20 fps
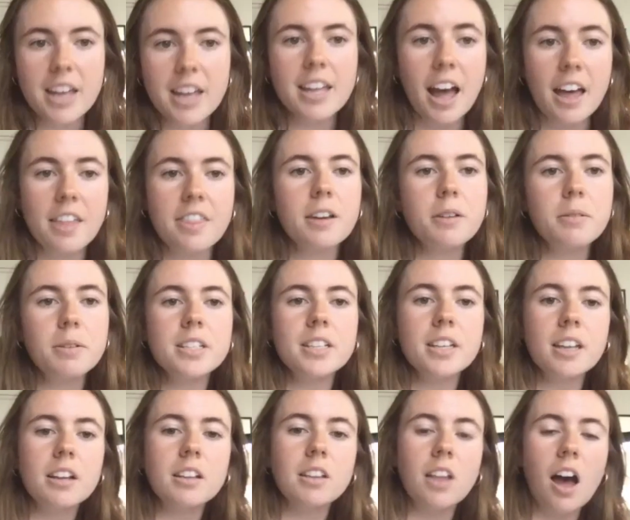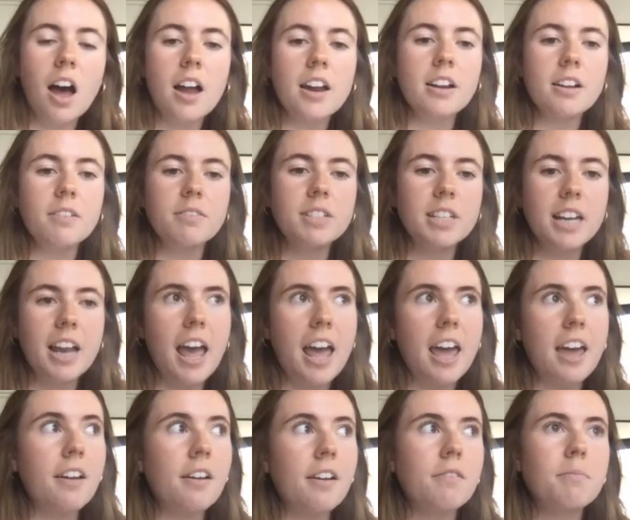Yeah, I think we see a lot of
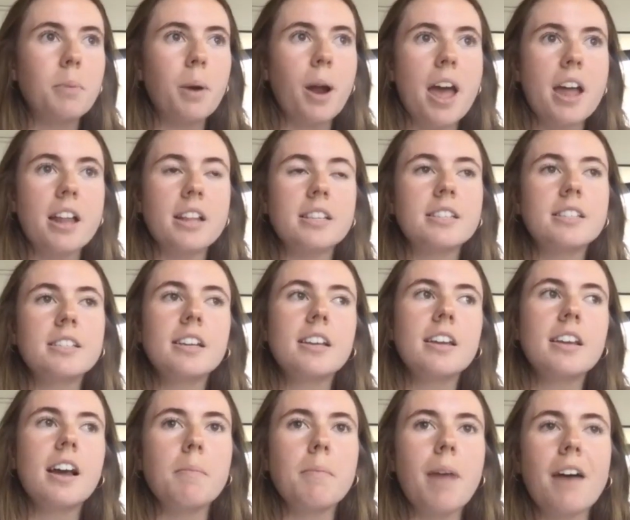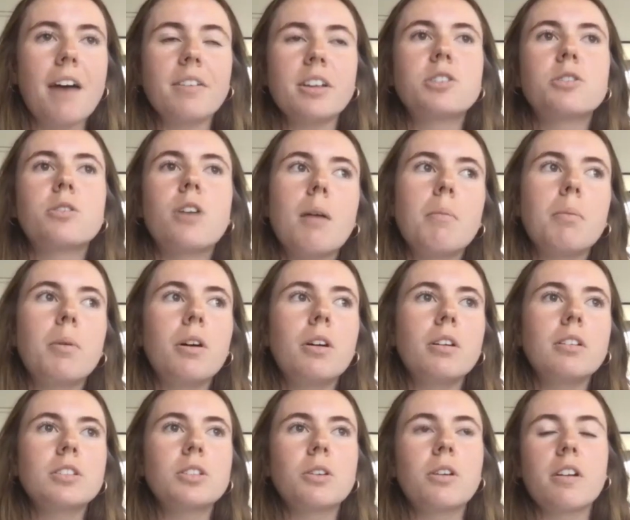today of brands having
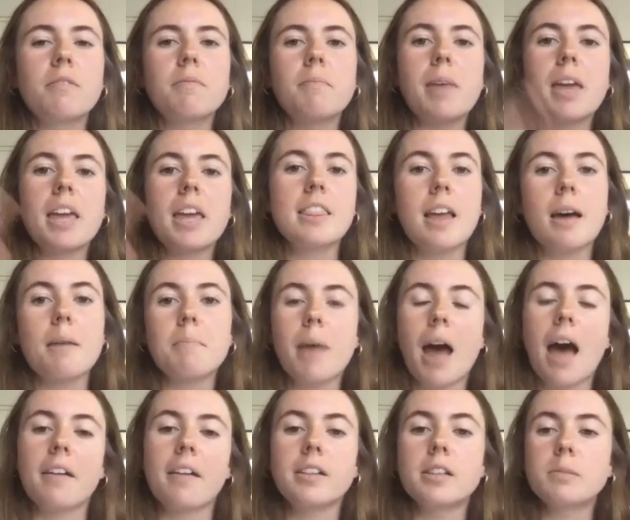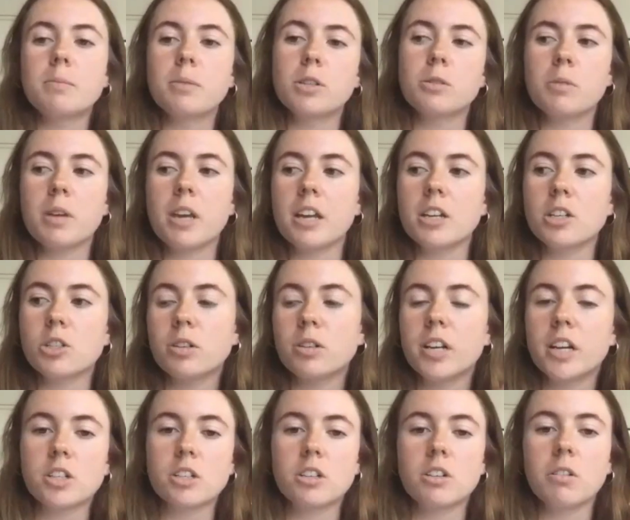trouble sort of making that balance between
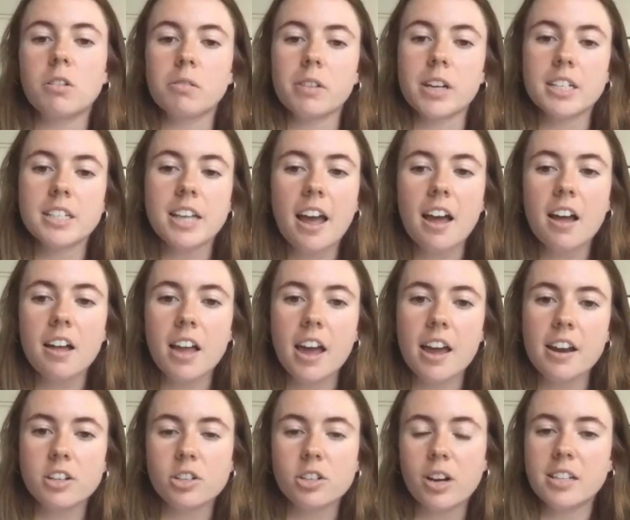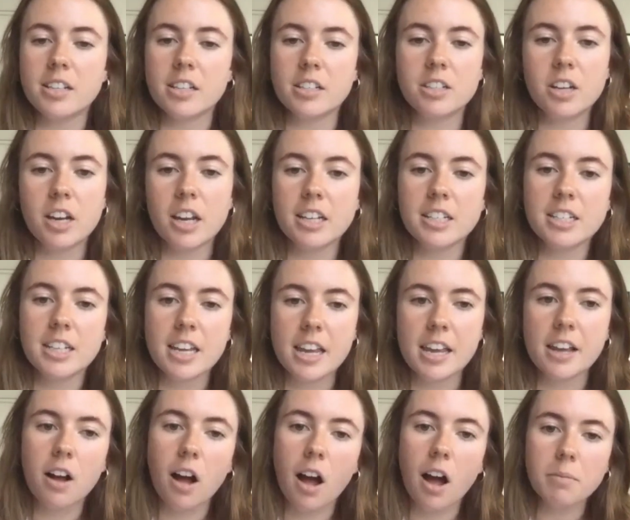traditional retail and transitioning into
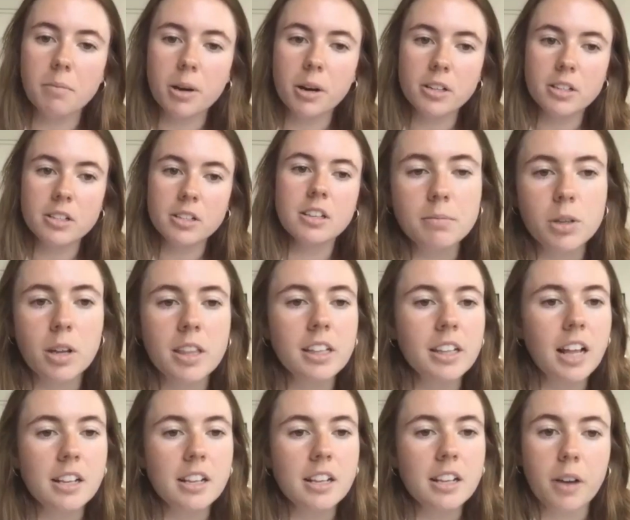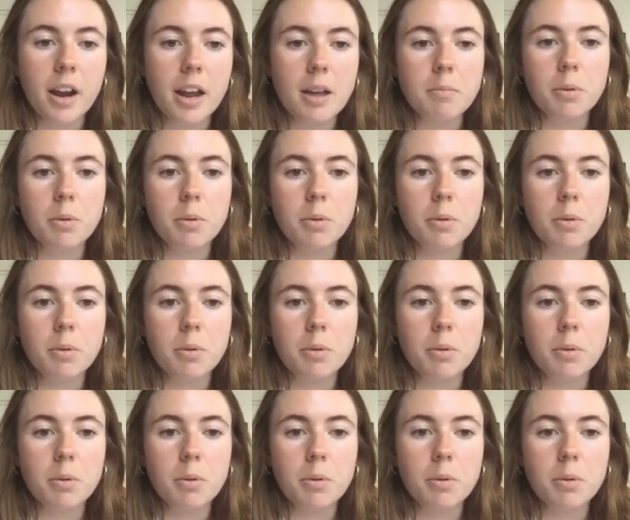e-commerce. I think that's a great